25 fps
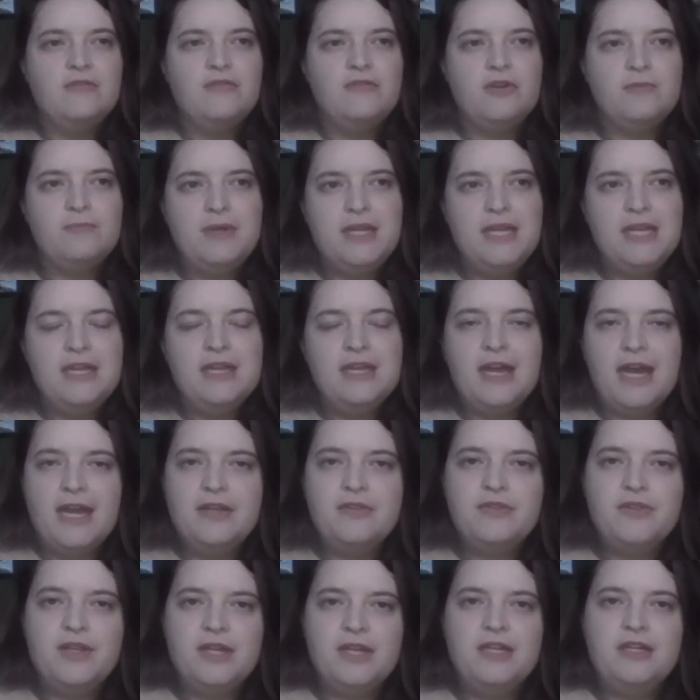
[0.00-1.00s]
For me,
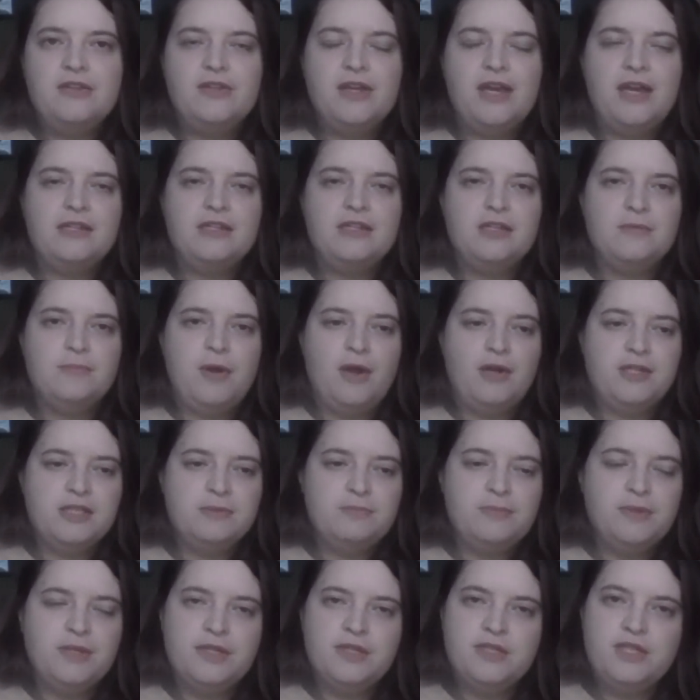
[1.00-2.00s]
I think that the
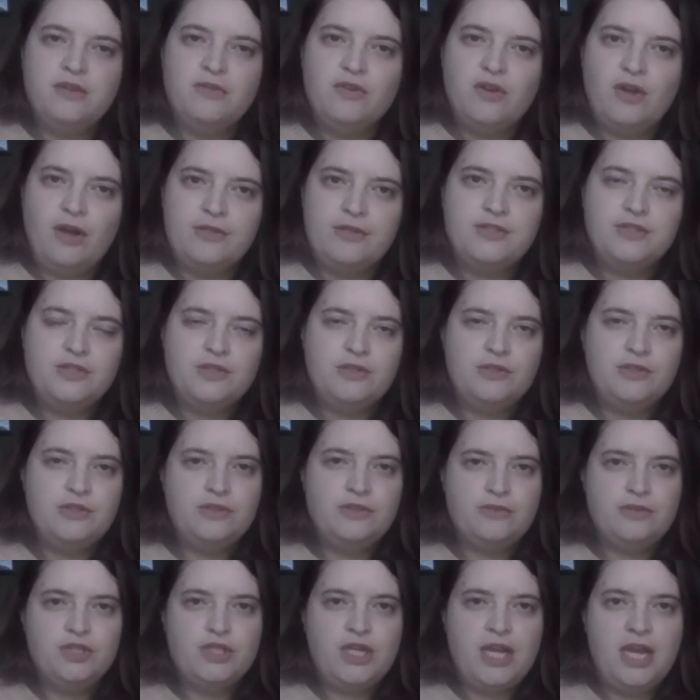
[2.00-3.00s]
possibility of
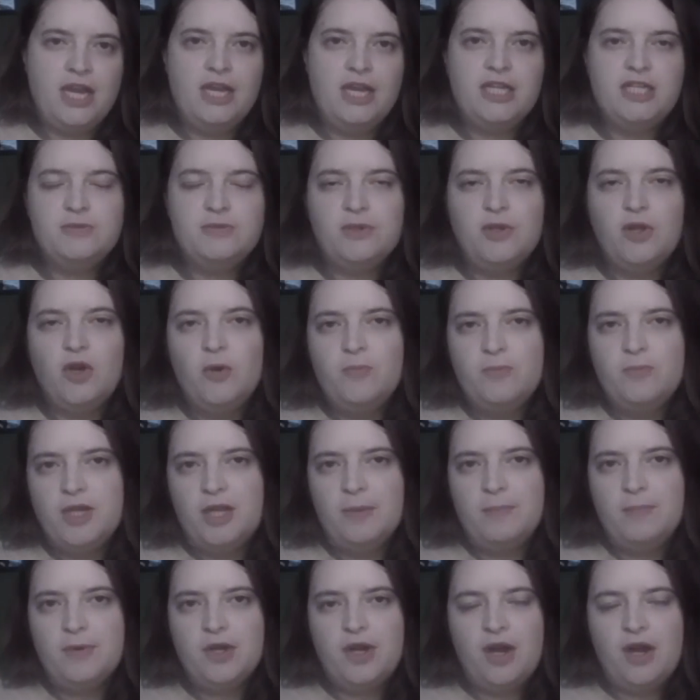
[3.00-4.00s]
constitutional change will
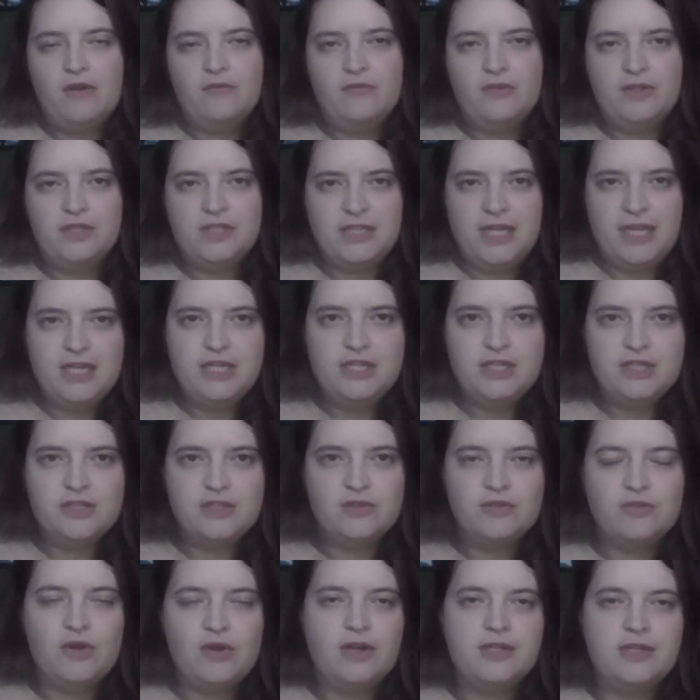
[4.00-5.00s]
open up a
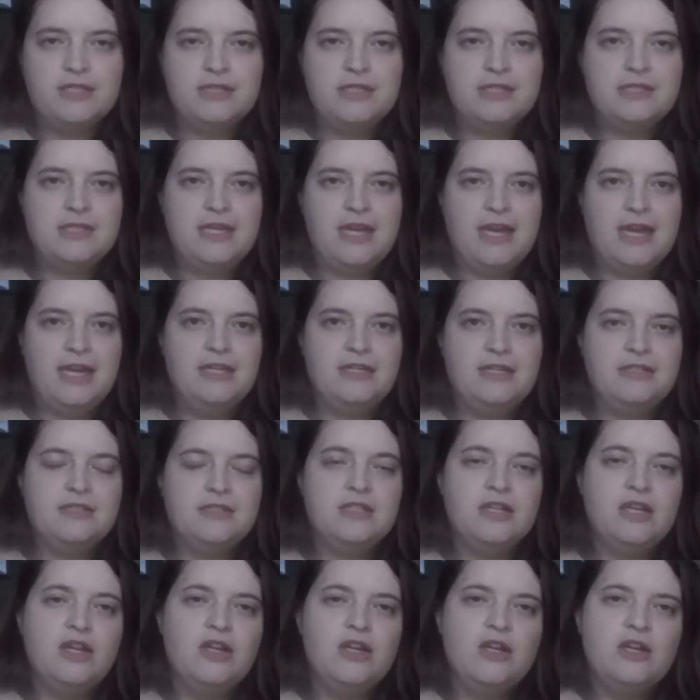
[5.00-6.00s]
conversation across this
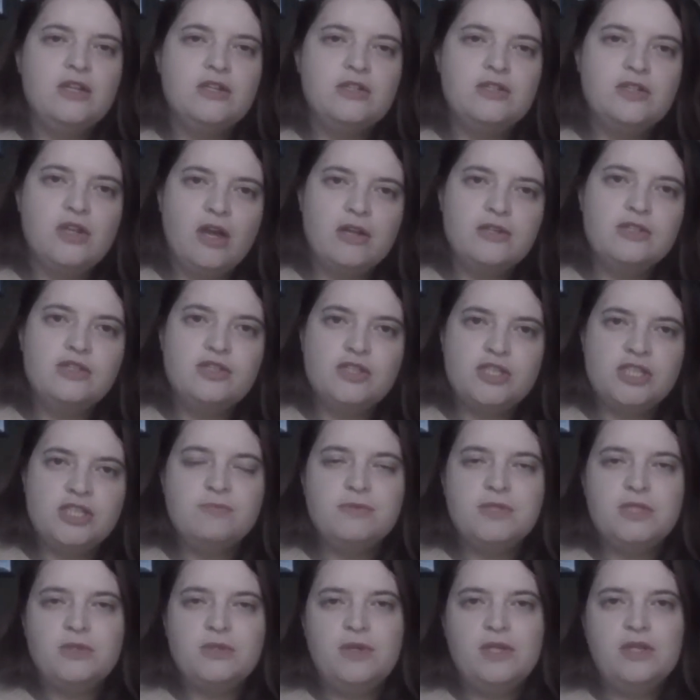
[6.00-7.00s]
island, not
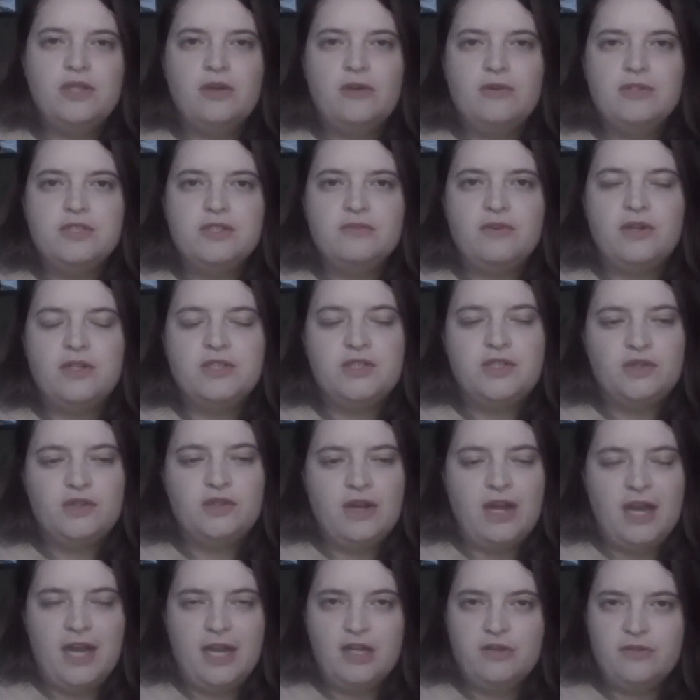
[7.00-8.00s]
just between those of us who
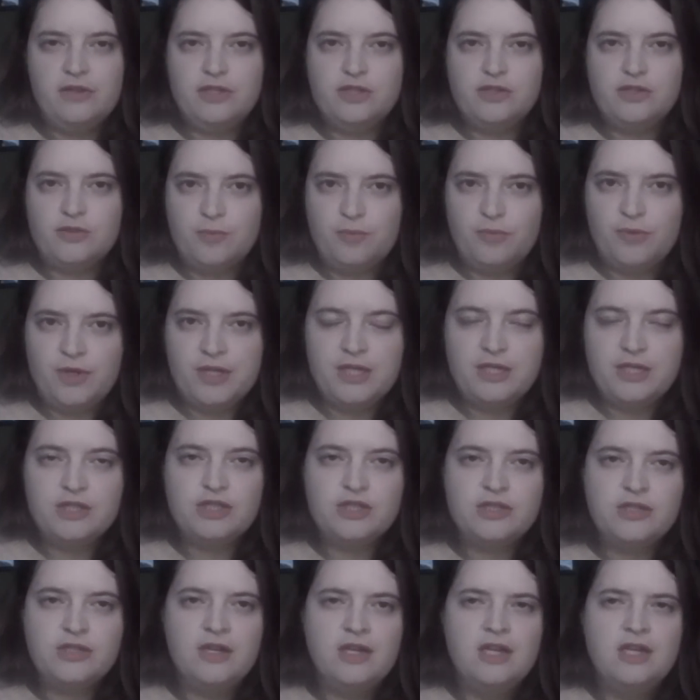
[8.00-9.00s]
are Irish or
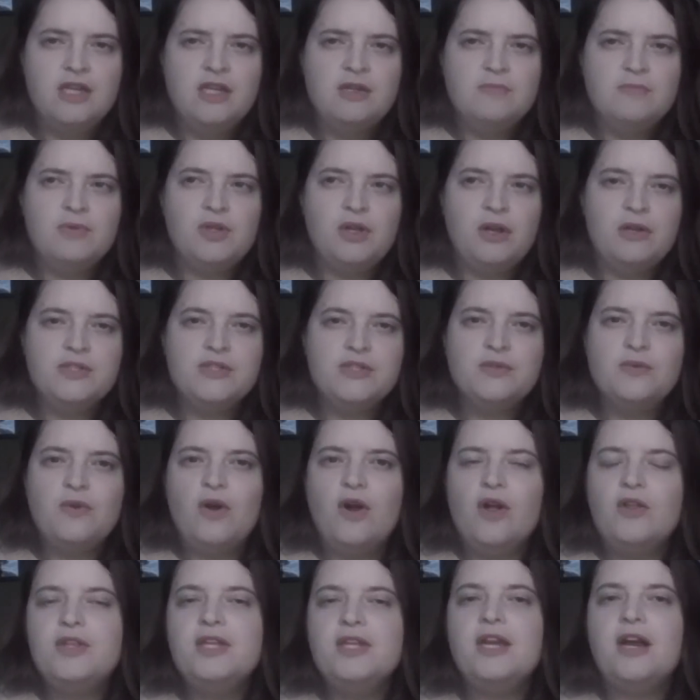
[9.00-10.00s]
British, but also
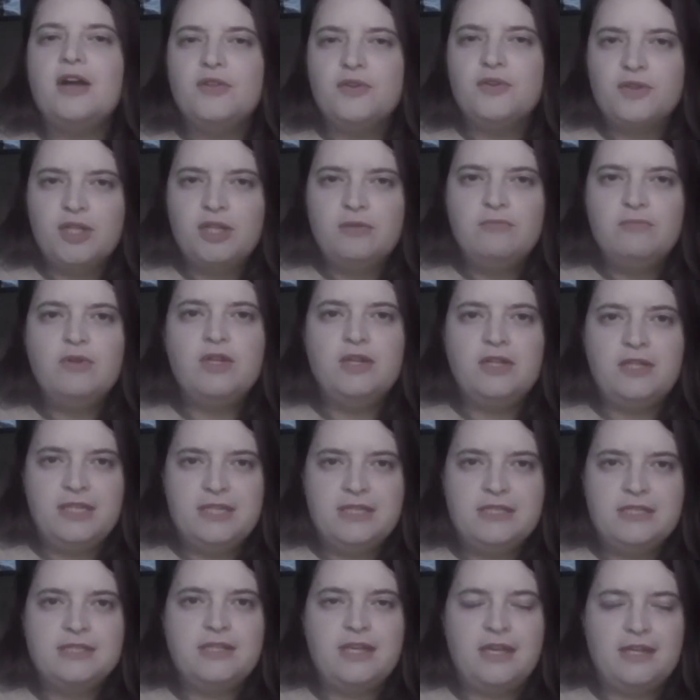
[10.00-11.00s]
all the other
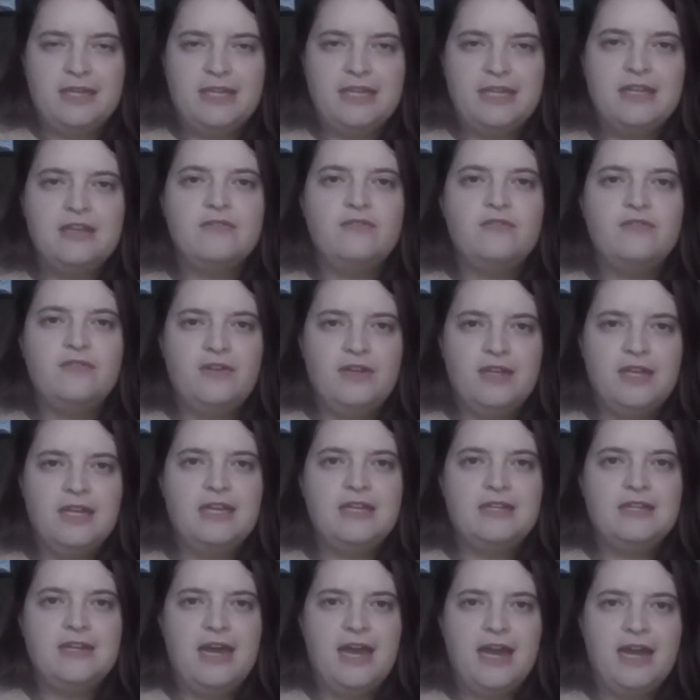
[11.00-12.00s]
communities that live
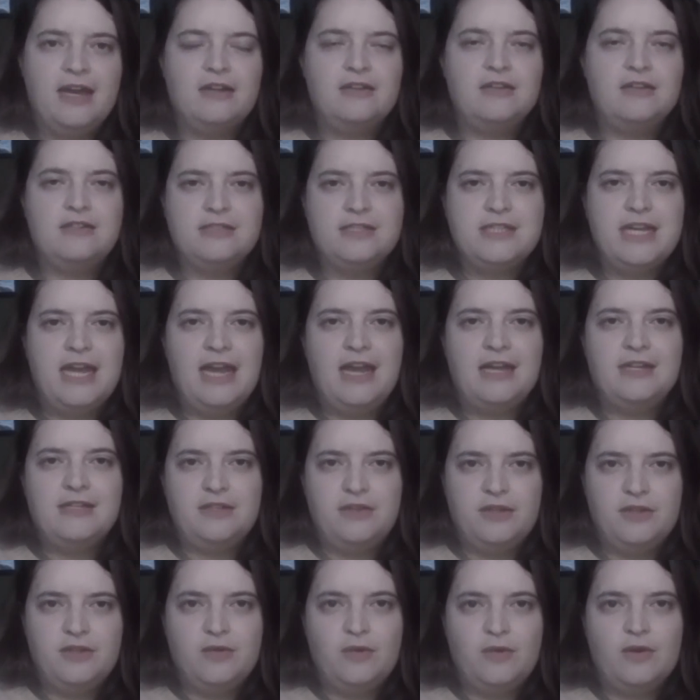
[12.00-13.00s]
in Ireland and
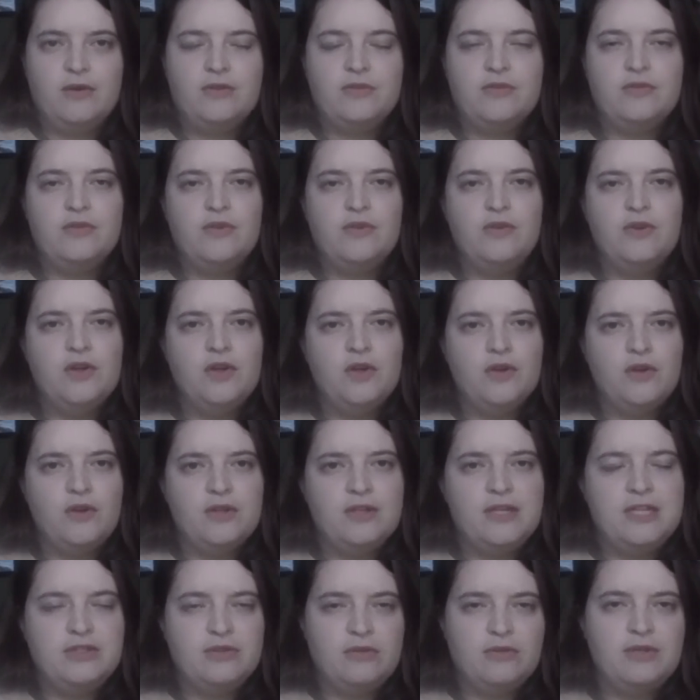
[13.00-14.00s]
in the North who
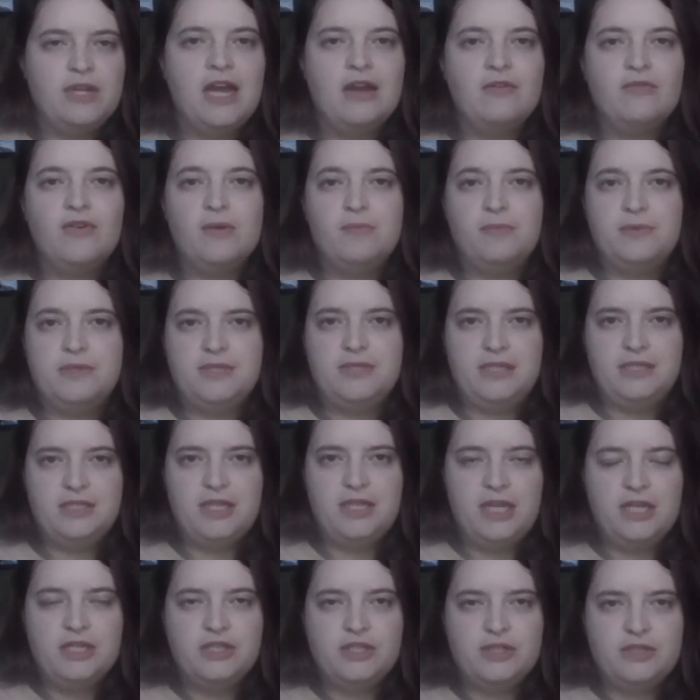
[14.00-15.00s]
currently don't have
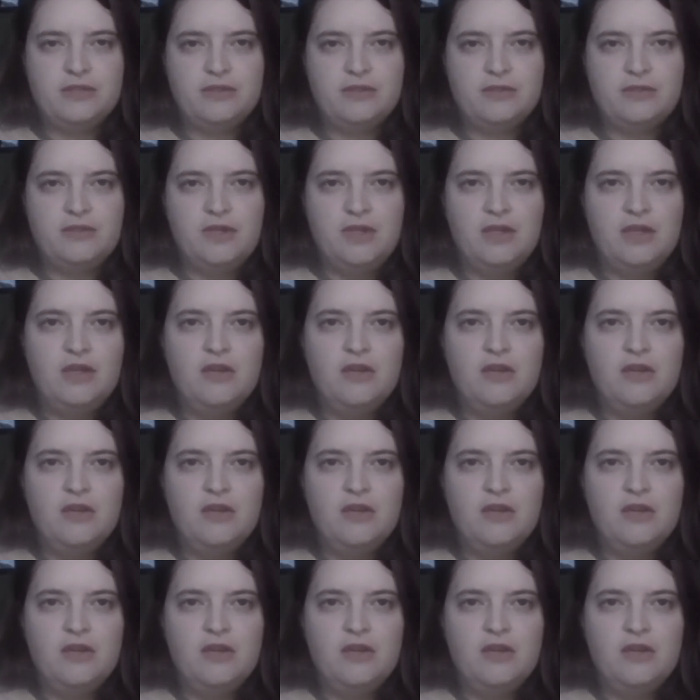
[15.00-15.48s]
representation.